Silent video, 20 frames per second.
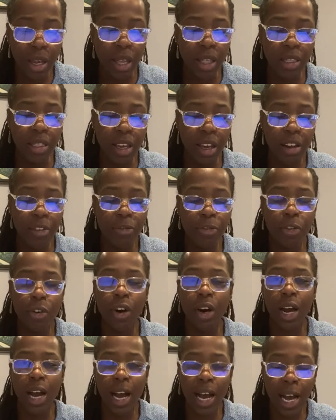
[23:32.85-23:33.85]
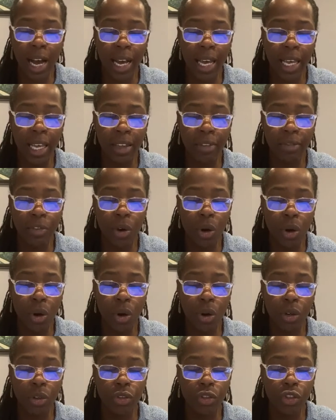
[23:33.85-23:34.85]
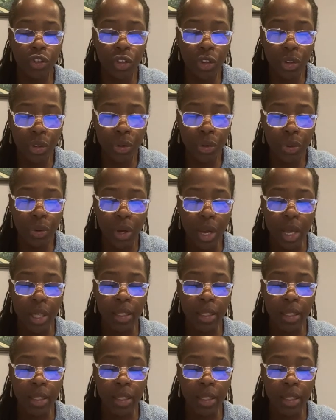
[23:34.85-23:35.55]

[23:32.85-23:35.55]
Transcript: Therefore I have called you,